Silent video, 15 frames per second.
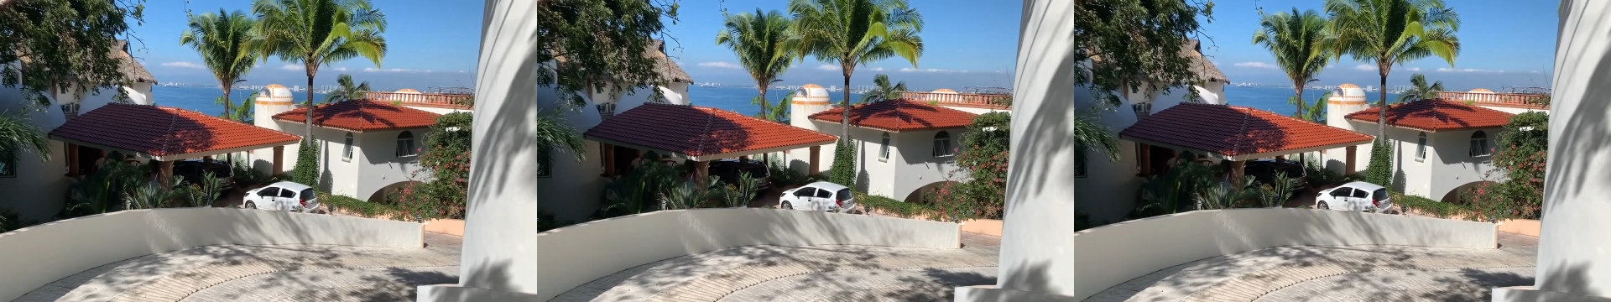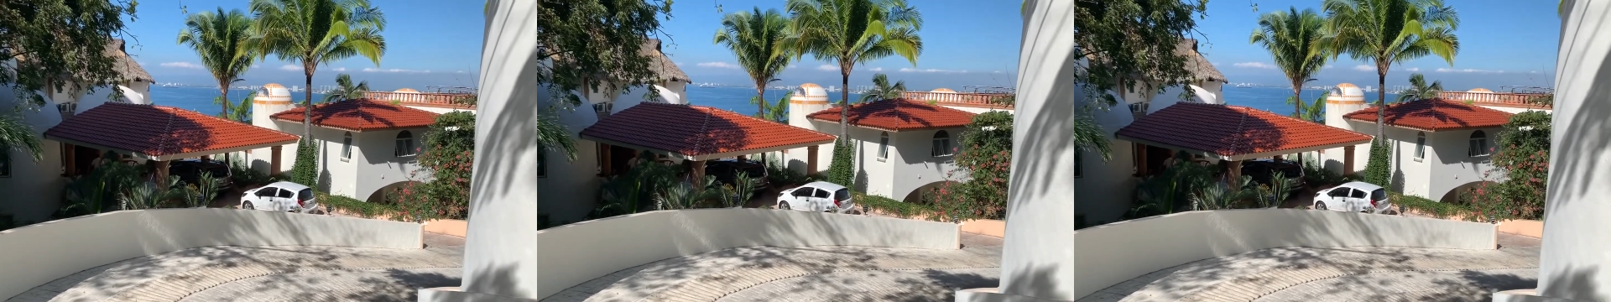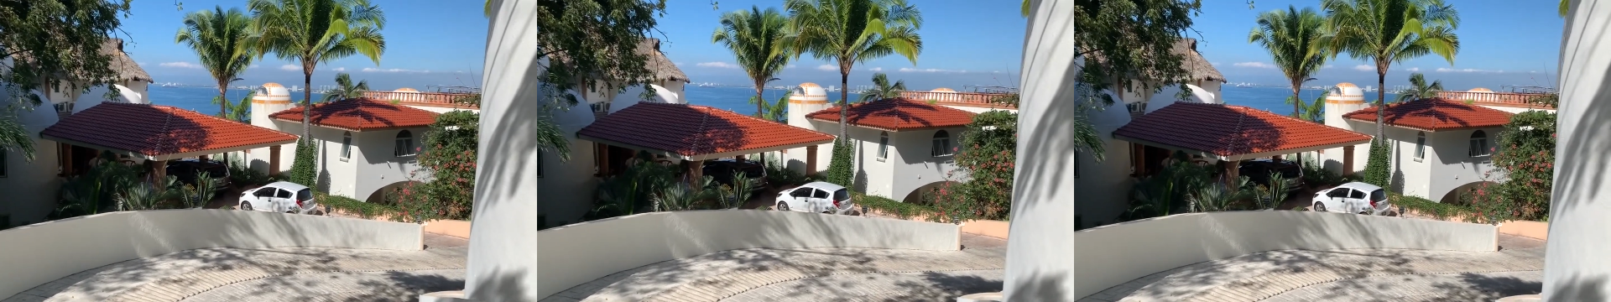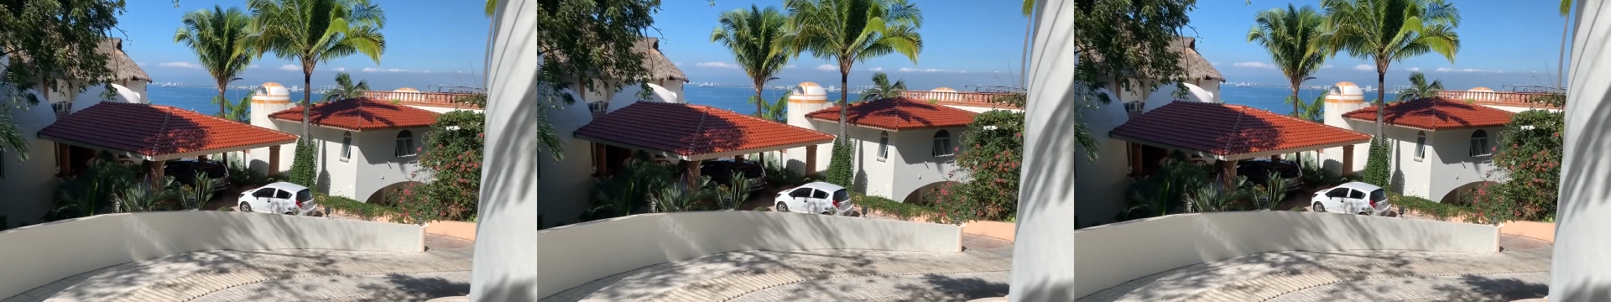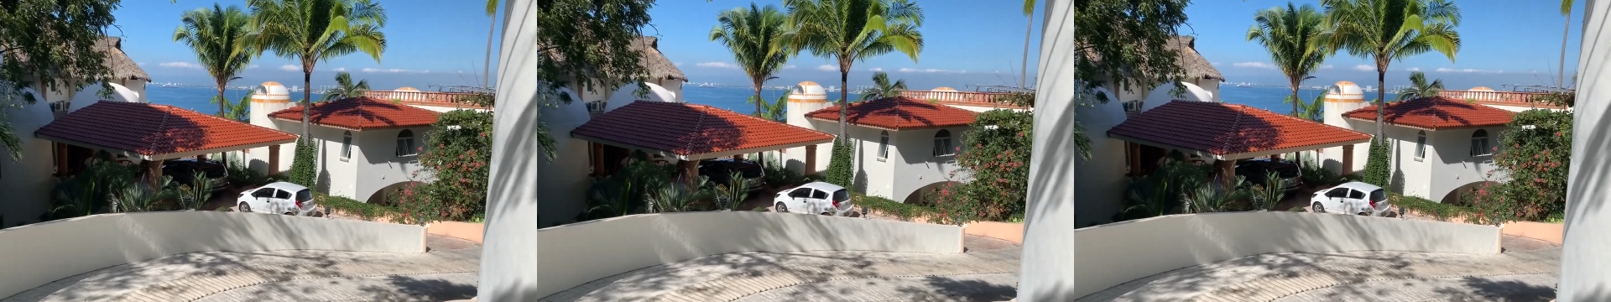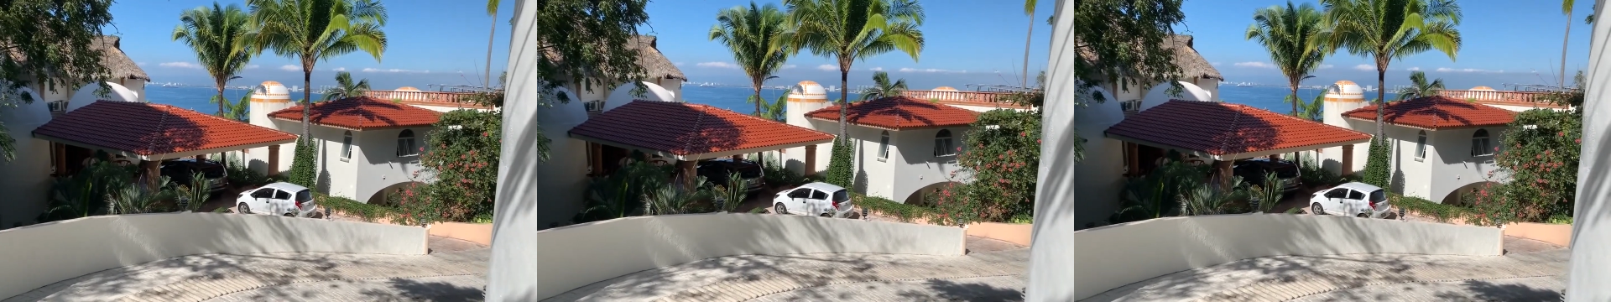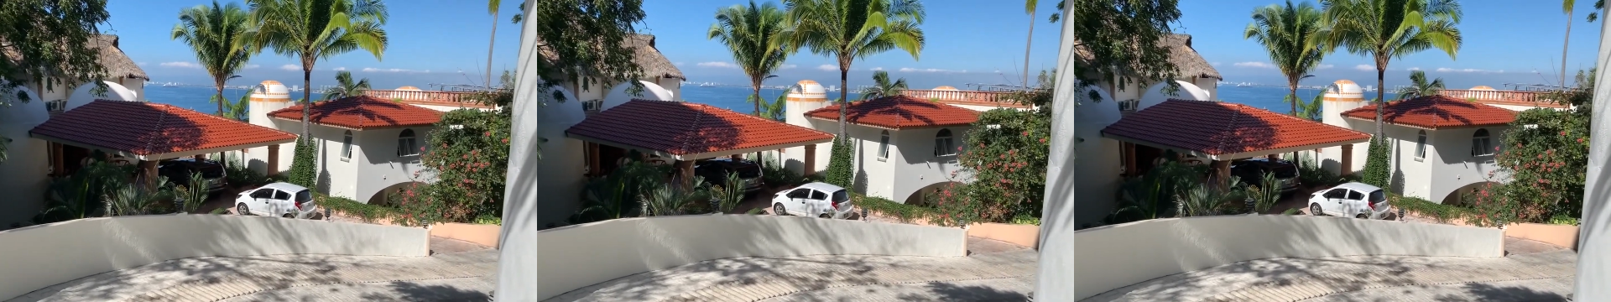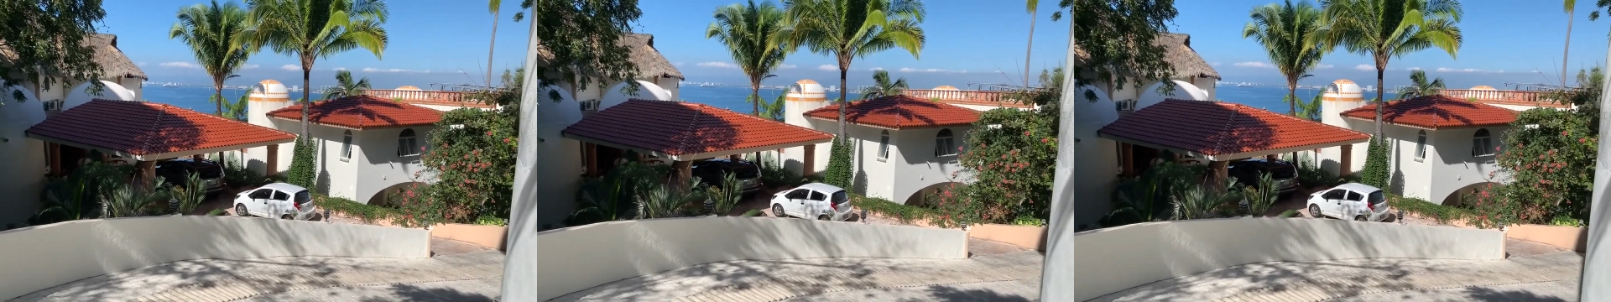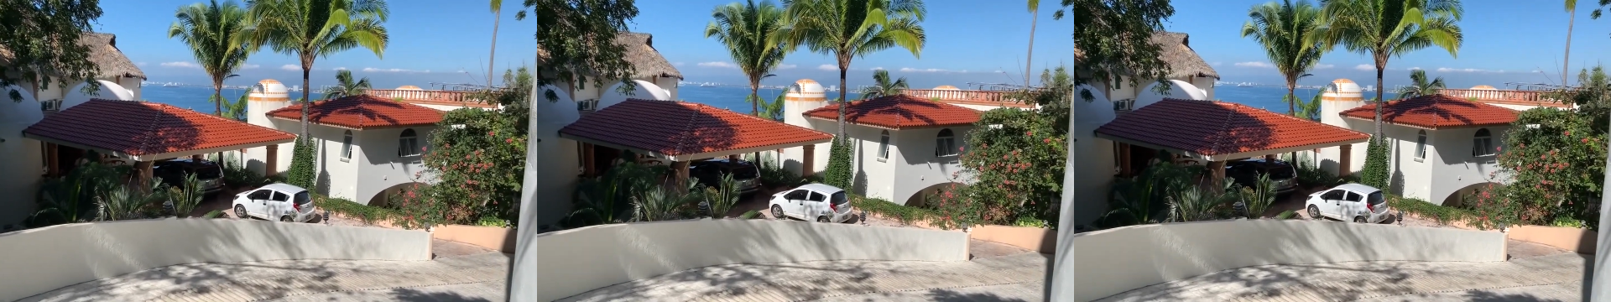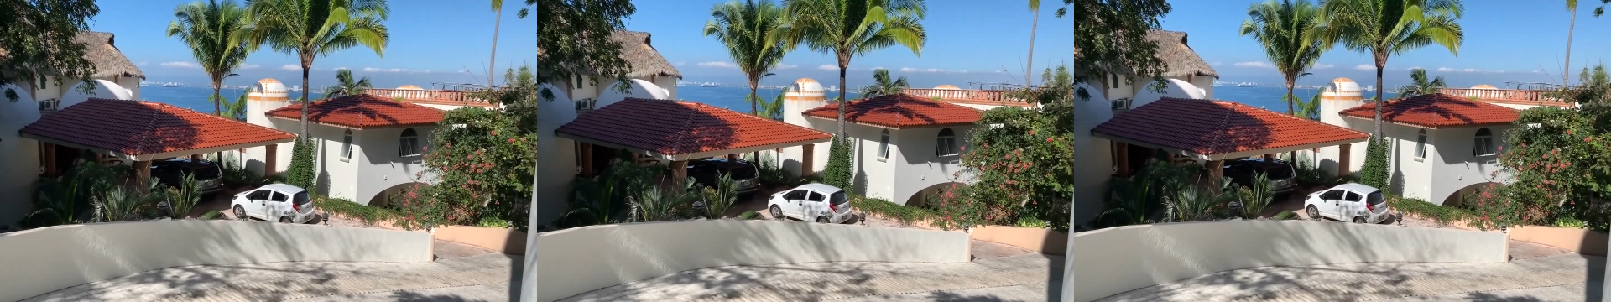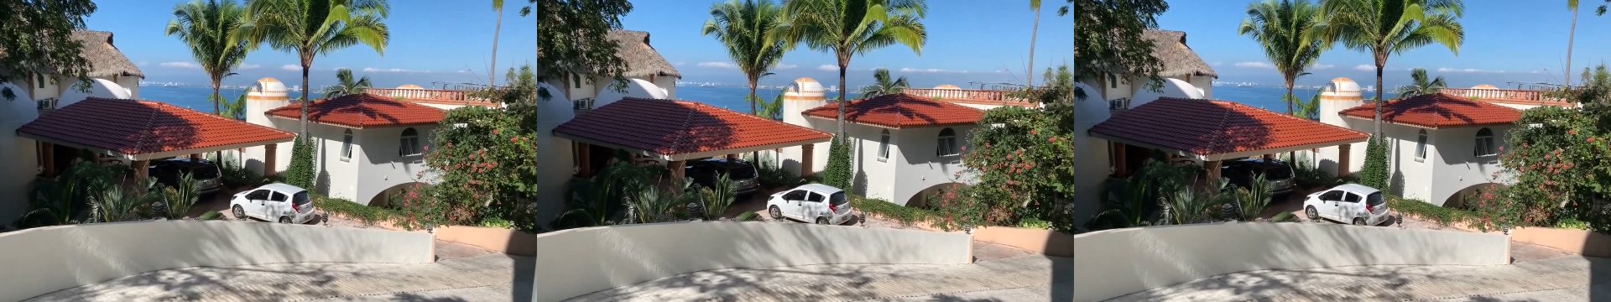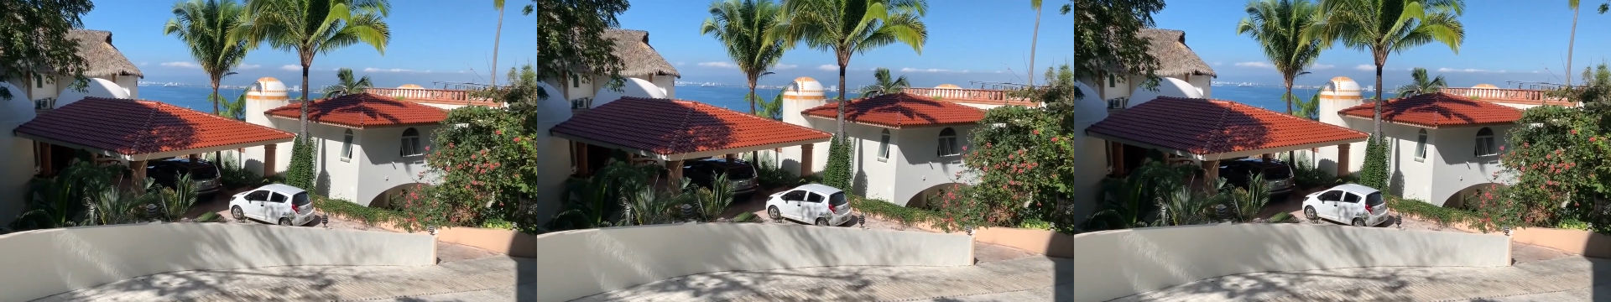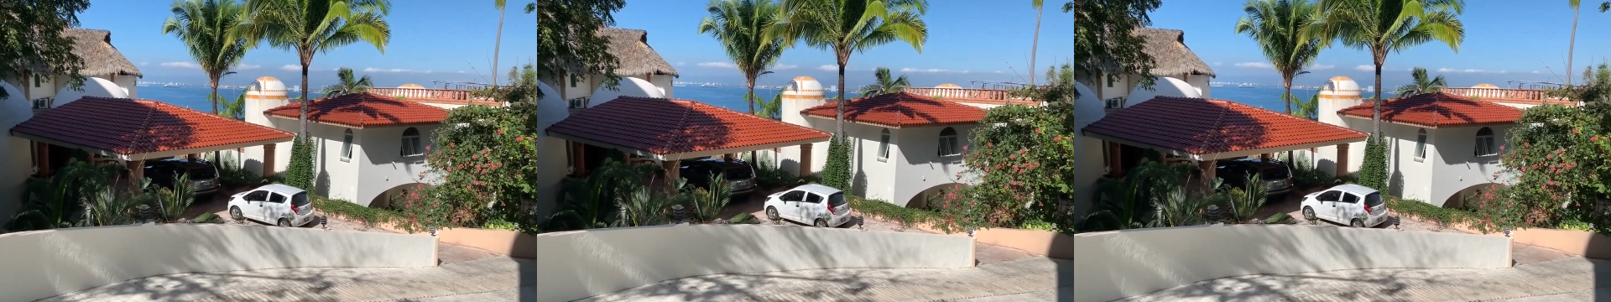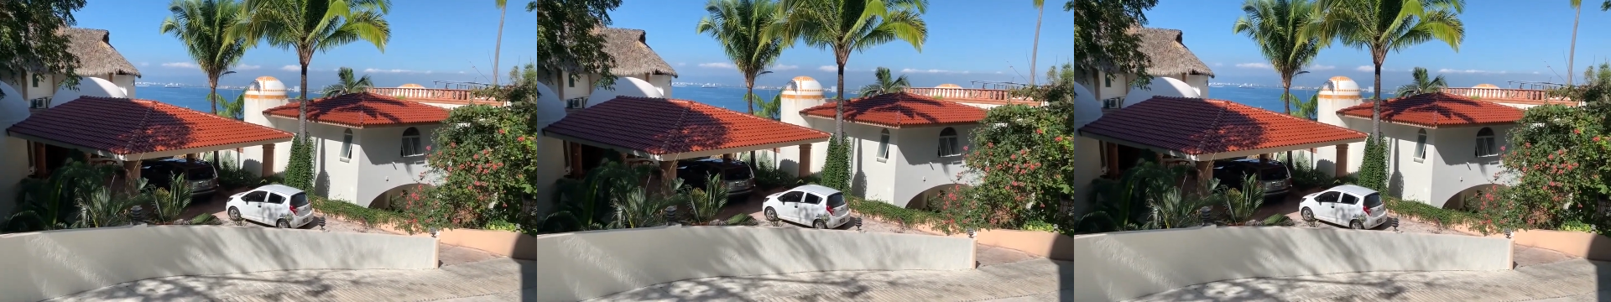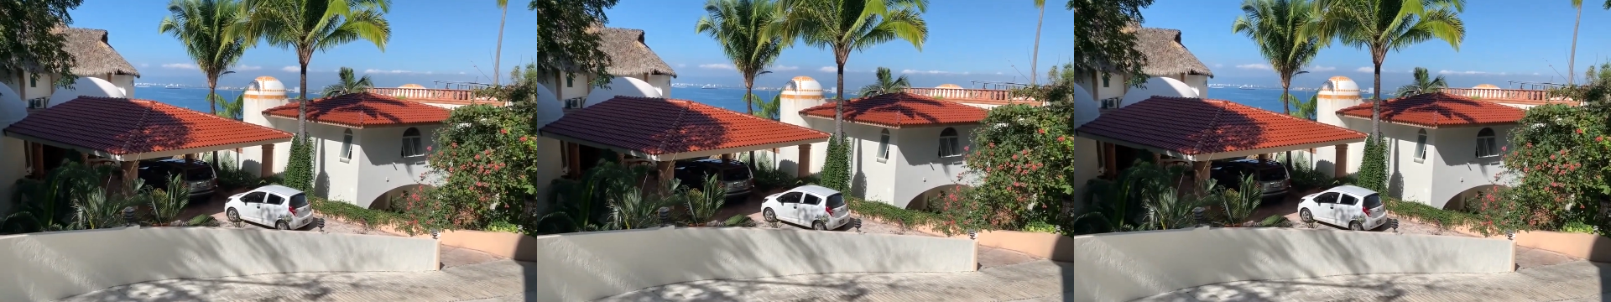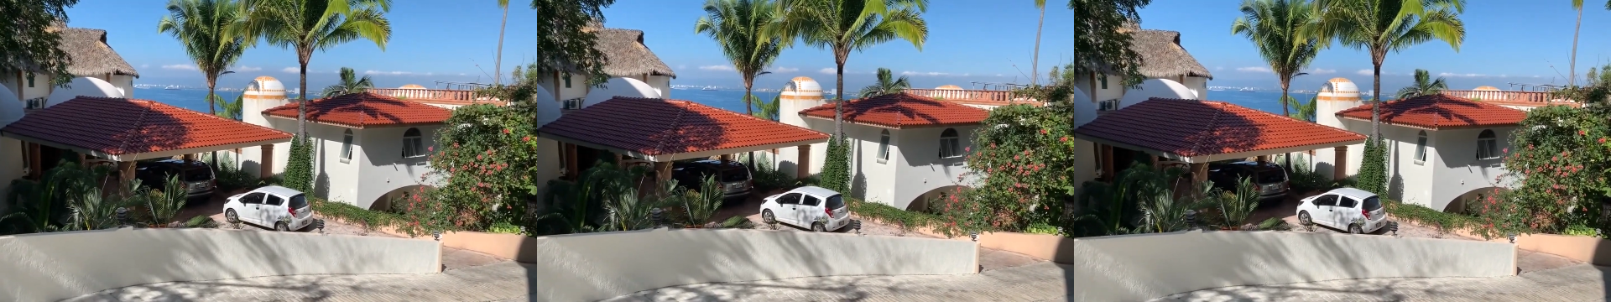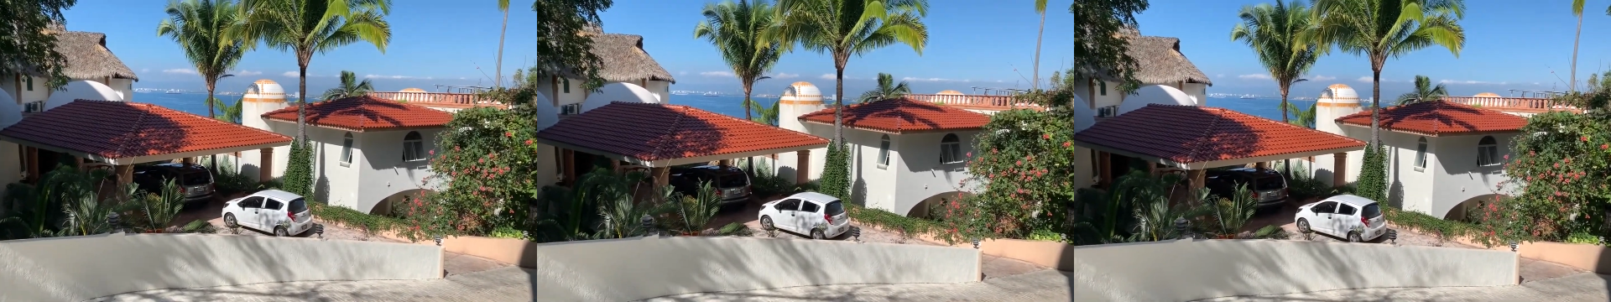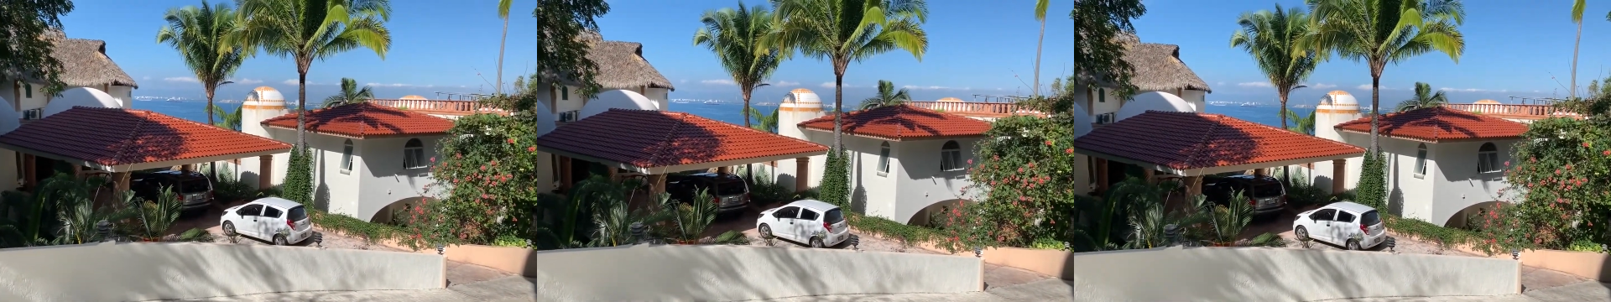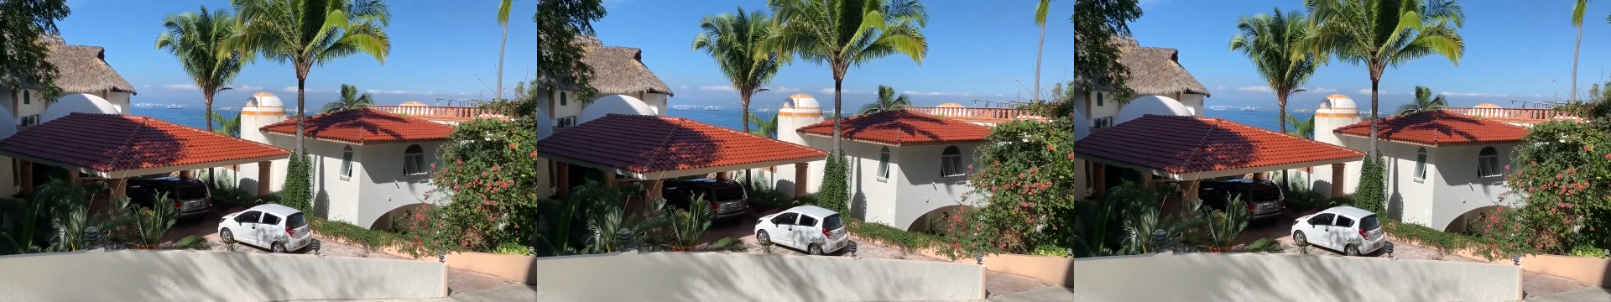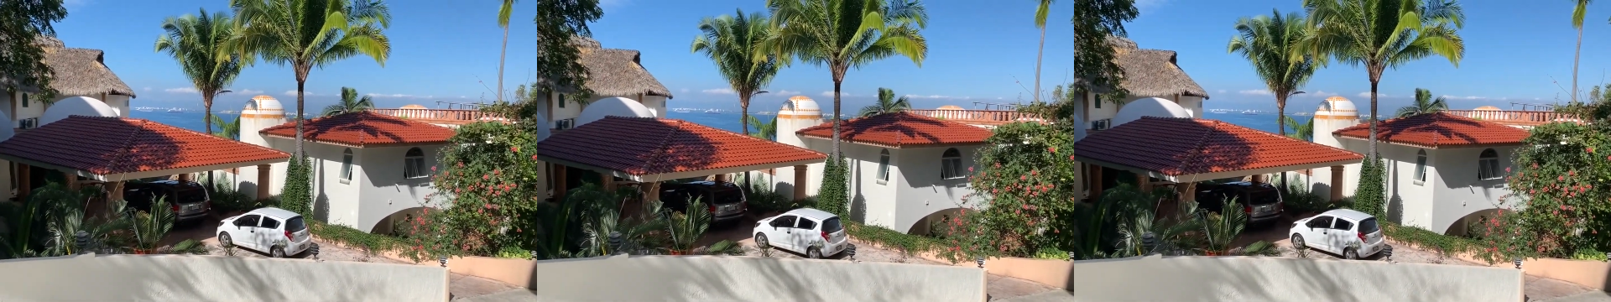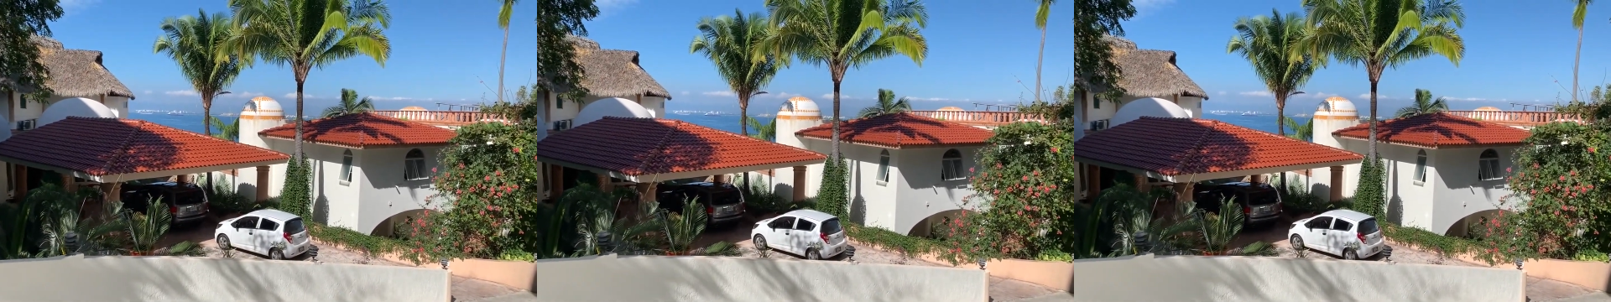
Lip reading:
No face is visible, so there are no lips to read.